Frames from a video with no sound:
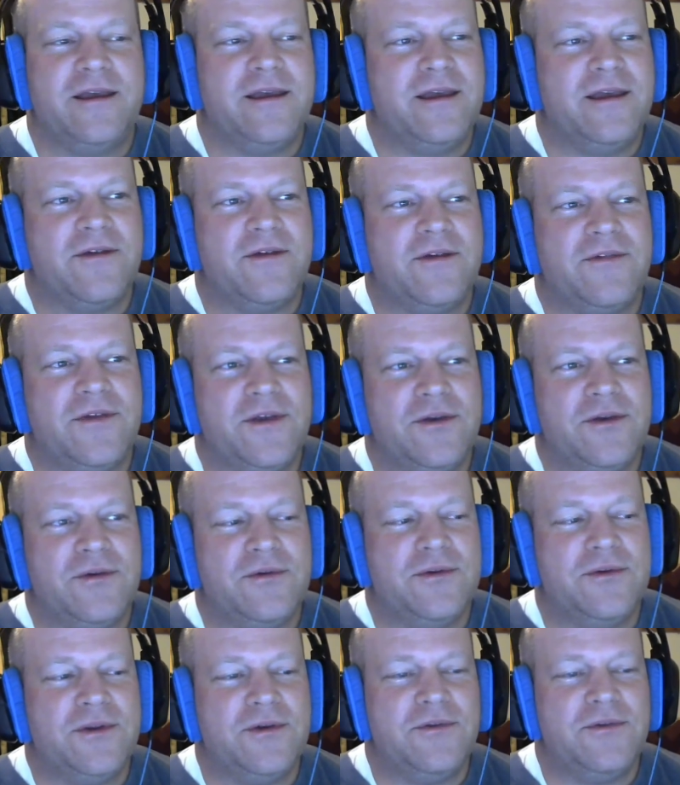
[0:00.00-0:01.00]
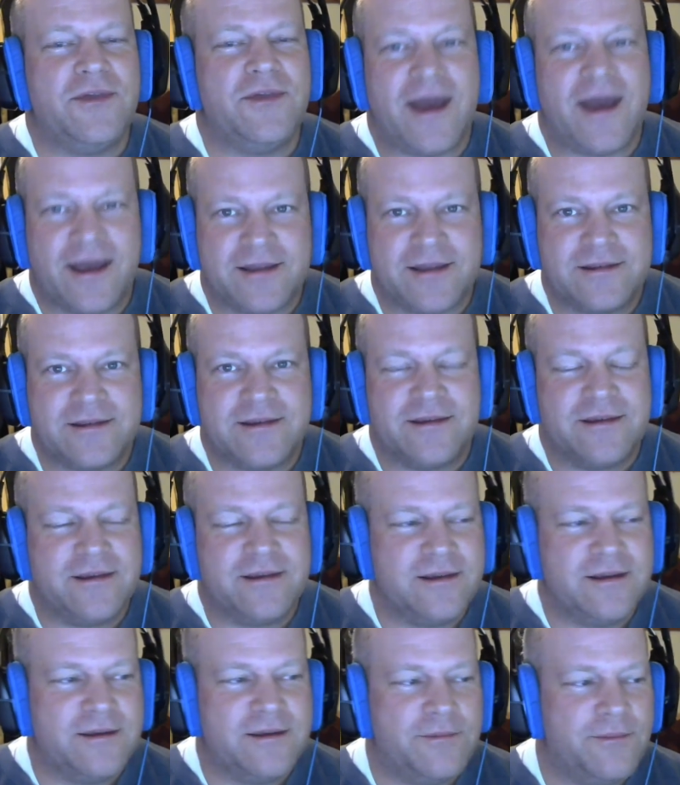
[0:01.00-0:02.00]
if you do that.
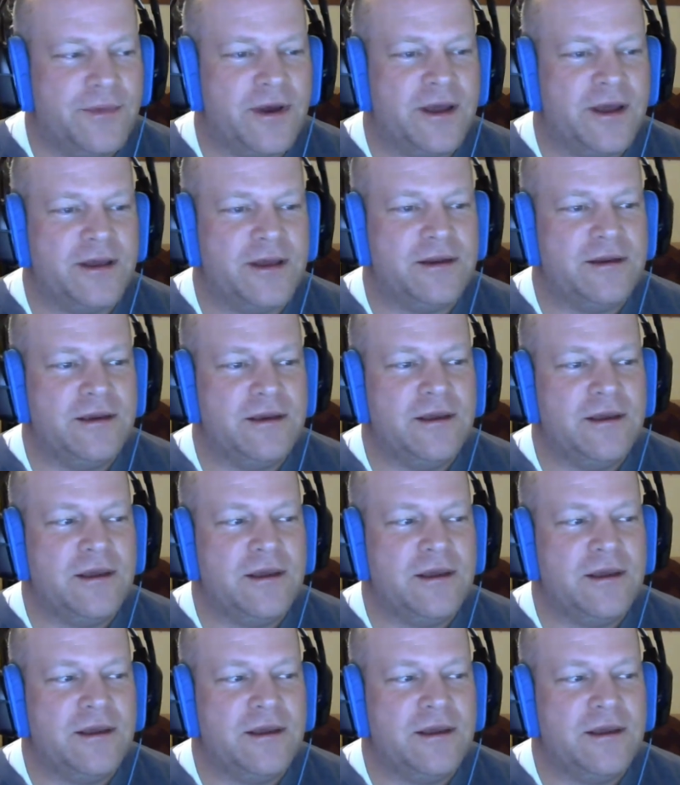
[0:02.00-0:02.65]
But